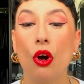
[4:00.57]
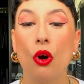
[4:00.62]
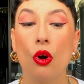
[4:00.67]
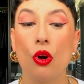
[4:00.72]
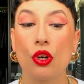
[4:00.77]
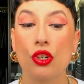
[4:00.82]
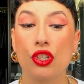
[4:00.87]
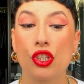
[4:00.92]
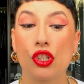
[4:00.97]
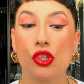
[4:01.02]

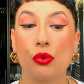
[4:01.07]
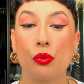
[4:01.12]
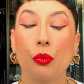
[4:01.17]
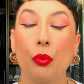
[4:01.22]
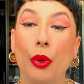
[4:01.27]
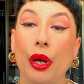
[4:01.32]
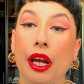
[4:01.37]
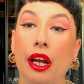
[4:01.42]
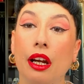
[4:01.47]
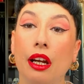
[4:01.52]
or just
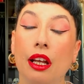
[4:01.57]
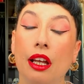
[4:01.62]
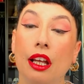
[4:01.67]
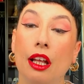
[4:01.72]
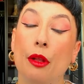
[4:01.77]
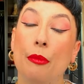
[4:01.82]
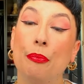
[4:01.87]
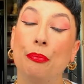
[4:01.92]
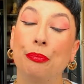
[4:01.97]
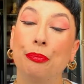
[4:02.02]
wear
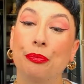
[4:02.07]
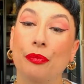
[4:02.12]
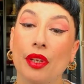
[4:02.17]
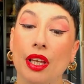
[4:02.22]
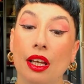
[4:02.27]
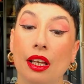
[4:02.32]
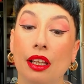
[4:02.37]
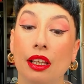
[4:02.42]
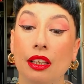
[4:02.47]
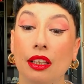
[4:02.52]
um,
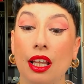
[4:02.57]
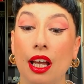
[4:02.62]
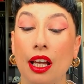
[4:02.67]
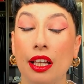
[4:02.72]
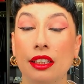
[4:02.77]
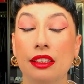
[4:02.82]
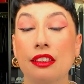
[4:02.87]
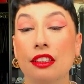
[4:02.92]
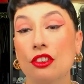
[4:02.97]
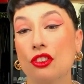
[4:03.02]
a
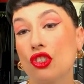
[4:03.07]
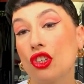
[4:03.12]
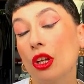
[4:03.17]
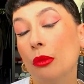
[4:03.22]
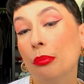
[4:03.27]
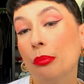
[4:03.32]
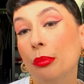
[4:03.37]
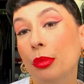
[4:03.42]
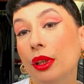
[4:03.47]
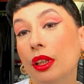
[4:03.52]
light
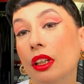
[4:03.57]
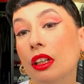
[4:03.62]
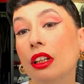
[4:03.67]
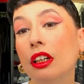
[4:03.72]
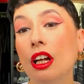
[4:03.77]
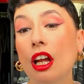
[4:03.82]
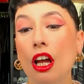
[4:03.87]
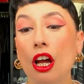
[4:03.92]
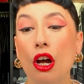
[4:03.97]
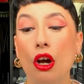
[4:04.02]

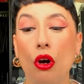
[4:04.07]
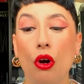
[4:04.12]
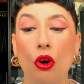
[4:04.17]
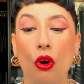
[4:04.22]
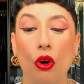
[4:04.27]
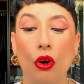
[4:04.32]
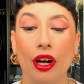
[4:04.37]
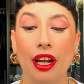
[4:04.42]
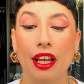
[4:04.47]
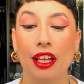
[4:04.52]
jumper
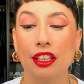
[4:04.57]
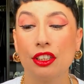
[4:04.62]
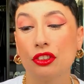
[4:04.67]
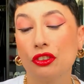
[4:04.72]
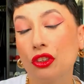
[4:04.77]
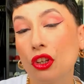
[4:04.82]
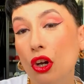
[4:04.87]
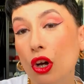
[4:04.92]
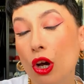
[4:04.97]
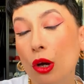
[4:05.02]
or a
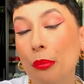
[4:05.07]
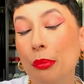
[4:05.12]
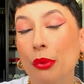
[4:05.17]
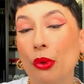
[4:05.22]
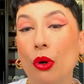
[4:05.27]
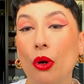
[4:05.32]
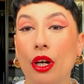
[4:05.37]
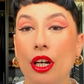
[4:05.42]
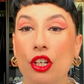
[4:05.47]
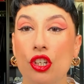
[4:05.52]
top
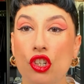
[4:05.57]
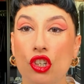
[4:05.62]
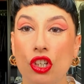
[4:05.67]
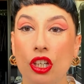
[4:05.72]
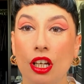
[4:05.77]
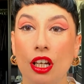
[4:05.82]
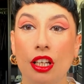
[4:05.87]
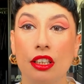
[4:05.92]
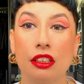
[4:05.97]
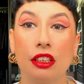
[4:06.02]
or a
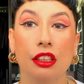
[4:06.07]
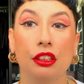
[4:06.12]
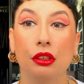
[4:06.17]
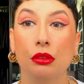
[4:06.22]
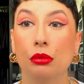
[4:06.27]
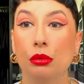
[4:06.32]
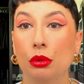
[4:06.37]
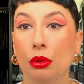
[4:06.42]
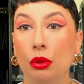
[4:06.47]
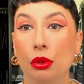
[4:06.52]
shirt and
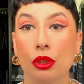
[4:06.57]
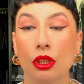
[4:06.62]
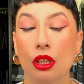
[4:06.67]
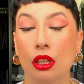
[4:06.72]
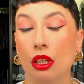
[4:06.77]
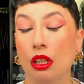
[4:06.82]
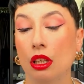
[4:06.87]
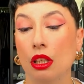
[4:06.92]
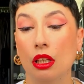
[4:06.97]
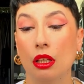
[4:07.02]
you look
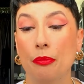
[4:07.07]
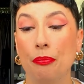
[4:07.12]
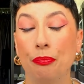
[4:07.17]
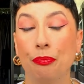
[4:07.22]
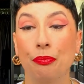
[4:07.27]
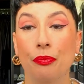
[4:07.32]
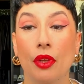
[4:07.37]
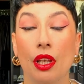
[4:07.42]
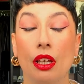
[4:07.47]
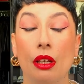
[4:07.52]

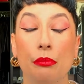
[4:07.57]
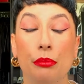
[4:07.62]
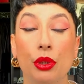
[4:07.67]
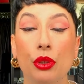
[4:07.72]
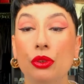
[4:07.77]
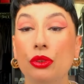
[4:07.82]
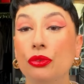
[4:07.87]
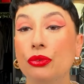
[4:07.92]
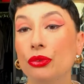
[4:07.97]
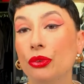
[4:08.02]
um,
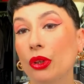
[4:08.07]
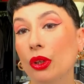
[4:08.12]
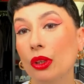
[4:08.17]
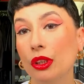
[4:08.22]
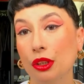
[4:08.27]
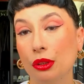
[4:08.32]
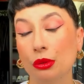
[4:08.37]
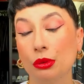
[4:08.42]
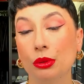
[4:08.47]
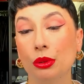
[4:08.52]

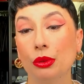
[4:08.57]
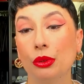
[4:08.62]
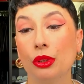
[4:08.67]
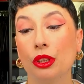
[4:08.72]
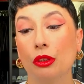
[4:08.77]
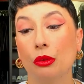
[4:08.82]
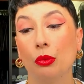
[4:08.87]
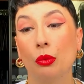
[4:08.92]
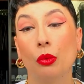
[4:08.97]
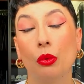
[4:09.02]
beautiful, you
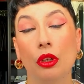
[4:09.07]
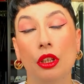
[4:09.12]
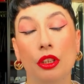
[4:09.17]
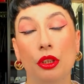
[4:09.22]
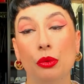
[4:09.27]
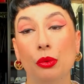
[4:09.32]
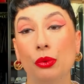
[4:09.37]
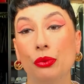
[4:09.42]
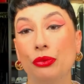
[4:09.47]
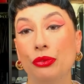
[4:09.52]
look,
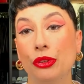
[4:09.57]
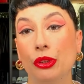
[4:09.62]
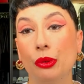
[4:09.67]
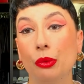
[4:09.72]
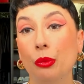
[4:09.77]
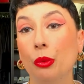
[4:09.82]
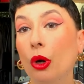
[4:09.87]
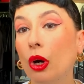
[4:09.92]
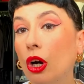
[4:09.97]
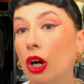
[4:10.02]
you'll feel
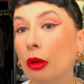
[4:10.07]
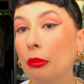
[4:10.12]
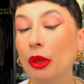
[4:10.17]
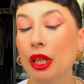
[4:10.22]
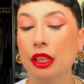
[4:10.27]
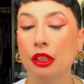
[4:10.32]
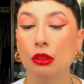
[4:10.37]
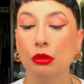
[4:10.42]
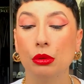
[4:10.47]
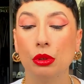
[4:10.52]
warm
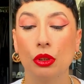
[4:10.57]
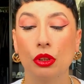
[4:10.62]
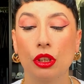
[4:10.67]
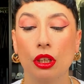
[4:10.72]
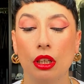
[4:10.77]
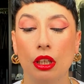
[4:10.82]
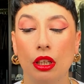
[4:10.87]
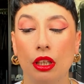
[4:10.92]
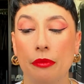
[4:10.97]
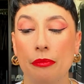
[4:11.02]
and you
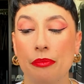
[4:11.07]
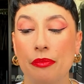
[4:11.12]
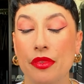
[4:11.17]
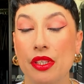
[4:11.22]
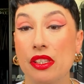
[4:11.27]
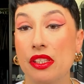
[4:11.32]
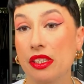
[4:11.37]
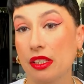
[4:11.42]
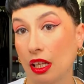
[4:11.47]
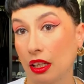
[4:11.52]
look
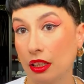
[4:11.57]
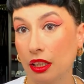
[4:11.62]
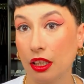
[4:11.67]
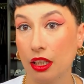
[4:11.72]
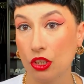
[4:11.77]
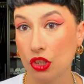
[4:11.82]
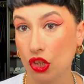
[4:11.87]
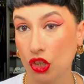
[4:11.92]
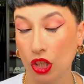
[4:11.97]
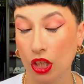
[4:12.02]
um, stunning
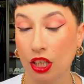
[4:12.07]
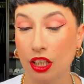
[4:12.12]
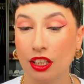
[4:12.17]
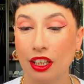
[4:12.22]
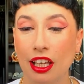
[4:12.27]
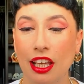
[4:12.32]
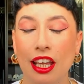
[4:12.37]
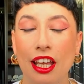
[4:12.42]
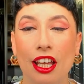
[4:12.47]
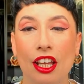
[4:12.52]
and chic
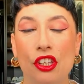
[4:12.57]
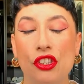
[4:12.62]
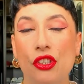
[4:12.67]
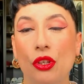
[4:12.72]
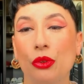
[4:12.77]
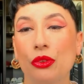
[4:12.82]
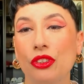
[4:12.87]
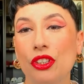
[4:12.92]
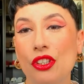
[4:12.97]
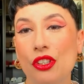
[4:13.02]

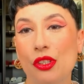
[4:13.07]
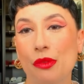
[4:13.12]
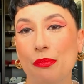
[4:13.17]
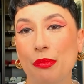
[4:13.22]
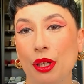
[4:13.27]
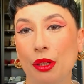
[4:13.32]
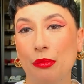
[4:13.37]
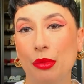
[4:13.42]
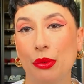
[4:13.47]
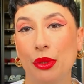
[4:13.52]
so this
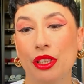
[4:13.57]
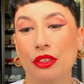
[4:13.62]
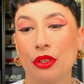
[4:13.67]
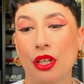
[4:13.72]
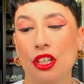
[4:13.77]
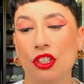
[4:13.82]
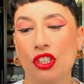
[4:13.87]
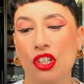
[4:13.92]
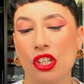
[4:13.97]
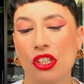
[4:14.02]
burberry
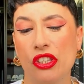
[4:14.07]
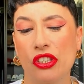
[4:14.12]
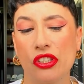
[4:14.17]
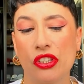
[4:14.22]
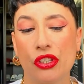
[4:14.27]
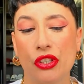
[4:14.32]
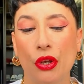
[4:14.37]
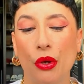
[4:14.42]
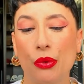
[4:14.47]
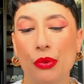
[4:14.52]
trench is
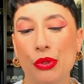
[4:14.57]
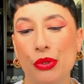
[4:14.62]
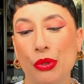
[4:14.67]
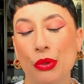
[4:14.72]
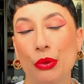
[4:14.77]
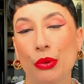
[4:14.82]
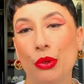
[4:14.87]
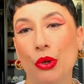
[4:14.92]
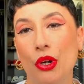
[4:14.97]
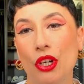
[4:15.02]
so
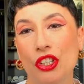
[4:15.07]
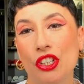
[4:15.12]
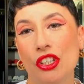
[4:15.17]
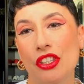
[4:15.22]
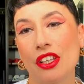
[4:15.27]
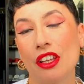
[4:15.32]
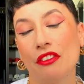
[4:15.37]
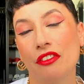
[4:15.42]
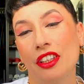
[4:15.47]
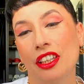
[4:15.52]
so
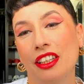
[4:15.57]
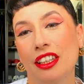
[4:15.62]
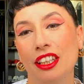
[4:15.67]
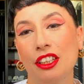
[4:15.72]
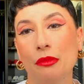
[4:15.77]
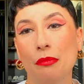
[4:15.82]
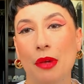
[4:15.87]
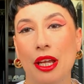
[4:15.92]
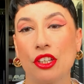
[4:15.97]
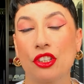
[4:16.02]
gorgeous i think
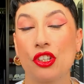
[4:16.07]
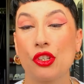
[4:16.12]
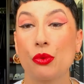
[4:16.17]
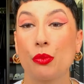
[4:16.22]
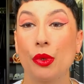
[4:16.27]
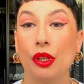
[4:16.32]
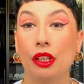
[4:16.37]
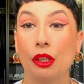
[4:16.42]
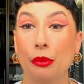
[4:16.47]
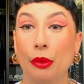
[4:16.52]
it matches
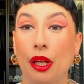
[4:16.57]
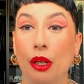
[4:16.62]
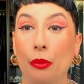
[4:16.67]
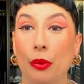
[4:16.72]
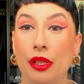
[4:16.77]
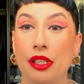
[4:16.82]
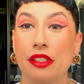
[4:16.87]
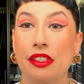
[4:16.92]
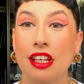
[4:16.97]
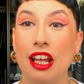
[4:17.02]
really well
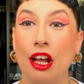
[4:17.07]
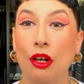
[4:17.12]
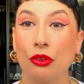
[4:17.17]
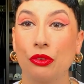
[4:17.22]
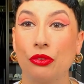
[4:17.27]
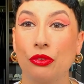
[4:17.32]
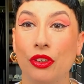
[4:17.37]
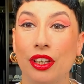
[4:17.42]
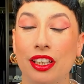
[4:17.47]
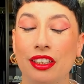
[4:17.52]
with this
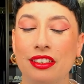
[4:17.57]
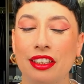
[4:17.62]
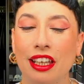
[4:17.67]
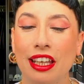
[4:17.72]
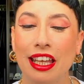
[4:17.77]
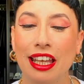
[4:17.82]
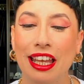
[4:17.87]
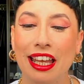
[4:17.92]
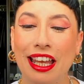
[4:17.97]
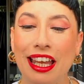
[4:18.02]
outfit
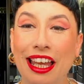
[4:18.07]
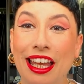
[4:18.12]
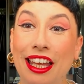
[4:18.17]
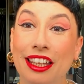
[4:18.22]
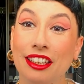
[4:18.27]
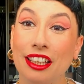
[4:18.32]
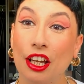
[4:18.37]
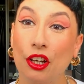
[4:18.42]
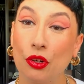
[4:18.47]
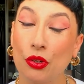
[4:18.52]

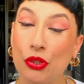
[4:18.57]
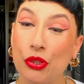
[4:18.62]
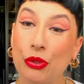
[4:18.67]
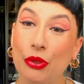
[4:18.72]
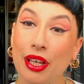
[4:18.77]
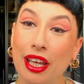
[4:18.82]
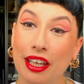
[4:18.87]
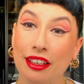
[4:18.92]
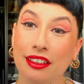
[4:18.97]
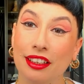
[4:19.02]
and i
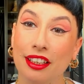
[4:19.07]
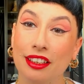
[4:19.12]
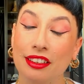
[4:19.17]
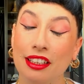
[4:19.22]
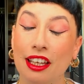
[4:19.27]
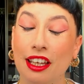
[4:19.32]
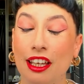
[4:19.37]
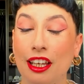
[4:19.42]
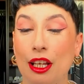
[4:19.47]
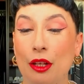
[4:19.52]
also added
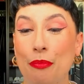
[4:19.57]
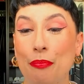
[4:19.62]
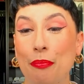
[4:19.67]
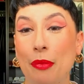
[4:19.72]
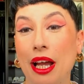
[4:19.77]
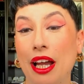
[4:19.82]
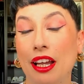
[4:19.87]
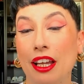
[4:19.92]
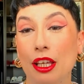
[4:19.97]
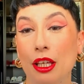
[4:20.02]
um,
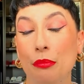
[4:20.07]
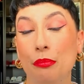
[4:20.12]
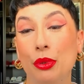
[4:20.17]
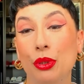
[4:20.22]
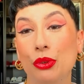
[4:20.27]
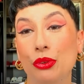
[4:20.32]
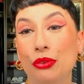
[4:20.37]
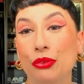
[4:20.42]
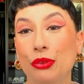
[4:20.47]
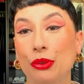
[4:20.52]
my
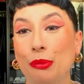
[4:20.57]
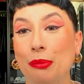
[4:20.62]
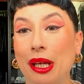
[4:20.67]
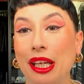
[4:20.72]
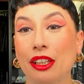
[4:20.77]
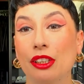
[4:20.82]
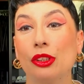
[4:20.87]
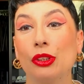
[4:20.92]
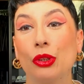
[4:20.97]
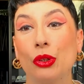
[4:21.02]
beautiful
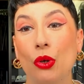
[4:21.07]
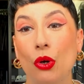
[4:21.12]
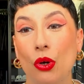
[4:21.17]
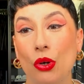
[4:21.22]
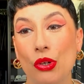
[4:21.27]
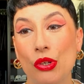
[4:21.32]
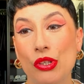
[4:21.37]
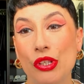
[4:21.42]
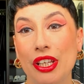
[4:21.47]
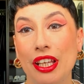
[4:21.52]
michael
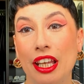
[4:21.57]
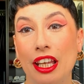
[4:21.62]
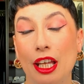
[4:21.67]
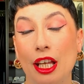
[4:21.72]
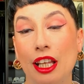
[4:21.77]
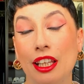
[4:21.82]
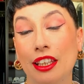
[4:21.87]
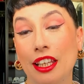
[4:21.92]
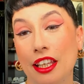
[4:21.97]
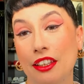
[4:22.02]
kors
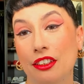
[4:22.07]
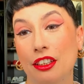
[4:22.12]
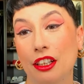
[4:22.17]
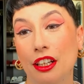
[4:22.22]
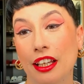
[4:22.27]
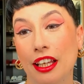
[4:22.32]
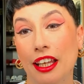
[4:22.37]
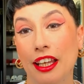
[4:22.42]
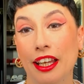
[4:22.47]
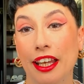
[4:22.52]
uh,
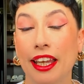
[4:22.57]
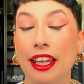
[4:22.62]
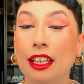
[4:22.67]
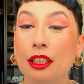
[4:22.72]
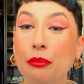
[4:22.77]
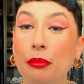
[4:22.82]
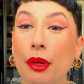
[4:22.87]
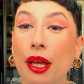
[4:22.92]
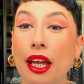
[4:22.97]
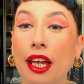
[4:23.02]
leather uh,
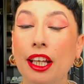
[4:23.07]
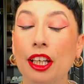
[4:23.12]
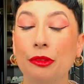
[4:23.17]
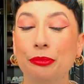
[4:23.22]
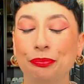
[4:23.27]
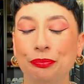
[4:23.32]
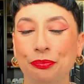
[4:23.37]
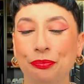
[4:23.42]
handbag